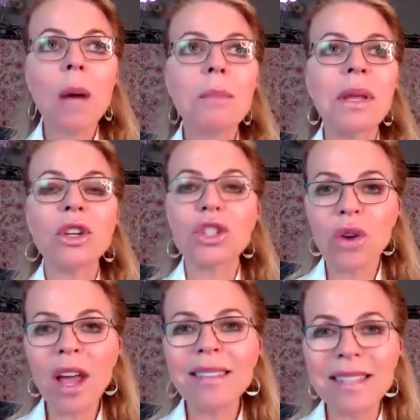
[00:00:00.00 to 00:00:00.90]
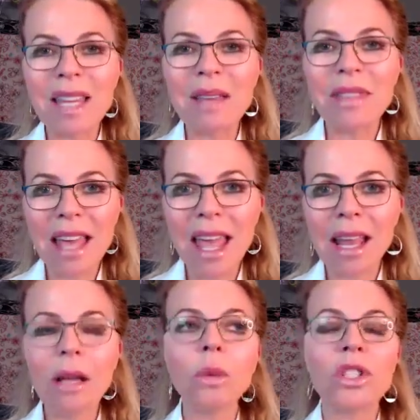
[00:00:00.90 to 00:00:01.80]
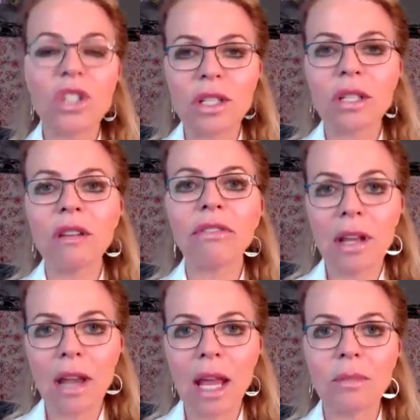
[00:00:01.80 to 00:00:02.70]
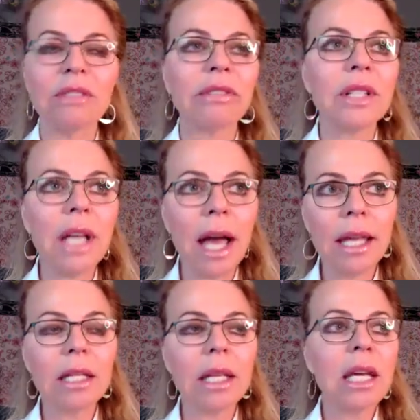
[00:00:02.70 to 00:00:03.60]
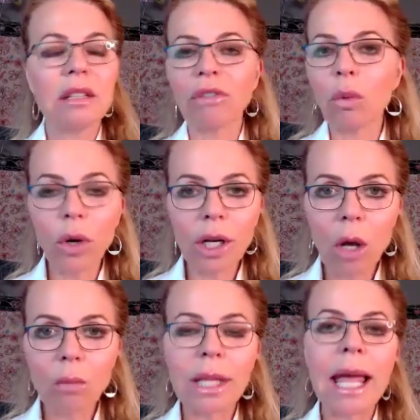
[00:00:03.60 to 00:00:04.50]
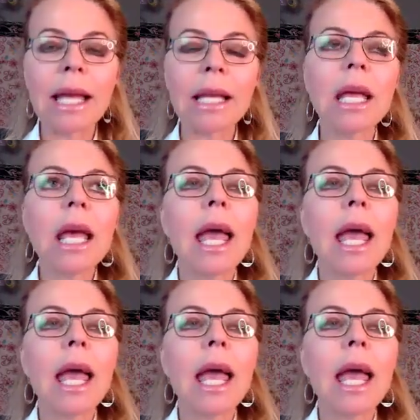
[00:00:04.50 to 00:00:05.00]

but they're trying the same thing with just a different name, different diet, different workout plan,